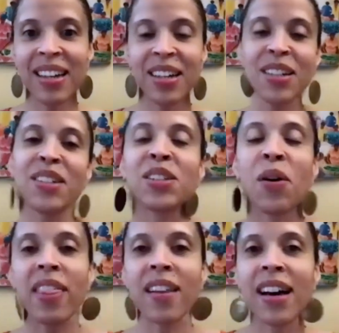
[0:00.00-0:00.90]
So I
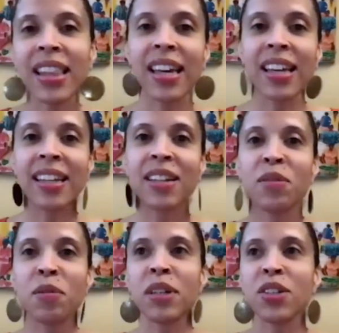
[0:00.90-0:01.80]
thought that it
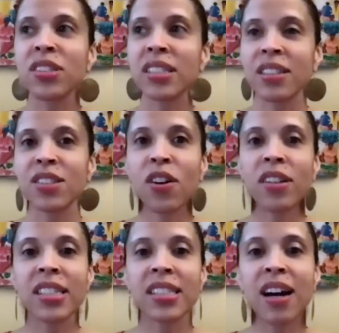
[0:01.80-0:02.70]
would be interesting to start
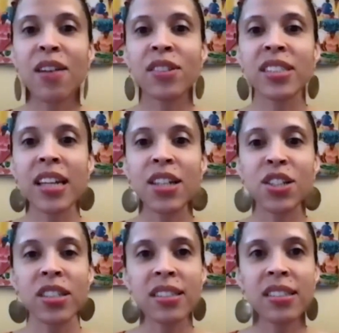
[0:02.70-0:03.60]
this
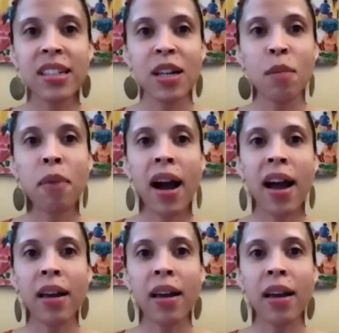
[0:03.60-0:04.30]
conversation by